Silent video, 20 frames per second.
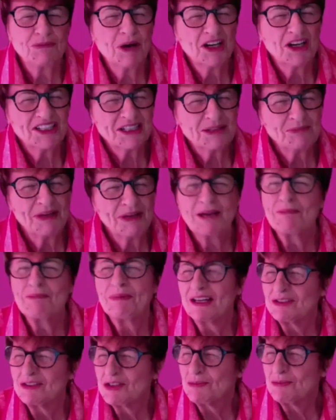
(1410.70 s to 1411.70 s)
reminded me
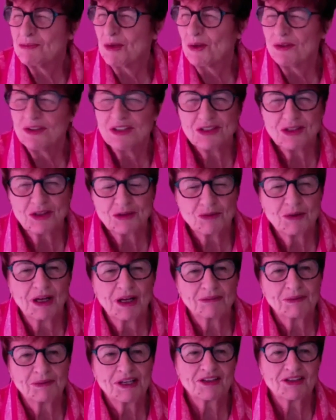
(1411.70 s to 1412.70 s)
about smoothies as
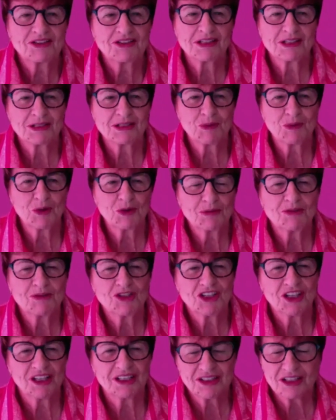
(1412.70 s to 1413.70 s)
well, because the smoothie
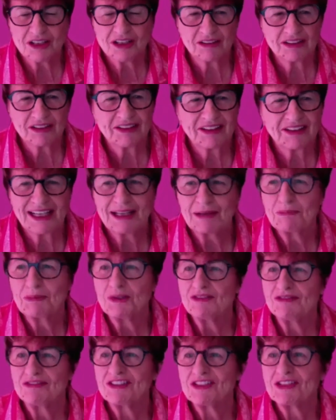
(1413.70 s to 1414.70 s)
machine's gone in the
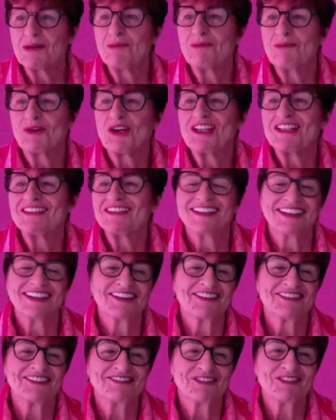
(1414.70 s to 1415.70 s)
cupboard for some reason
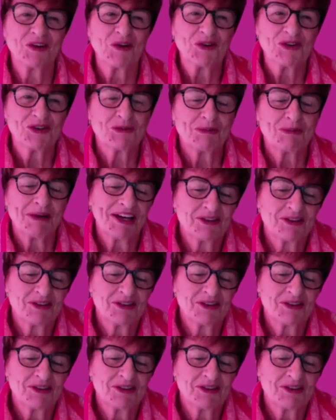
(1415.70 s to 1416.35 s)
and I've forgotten.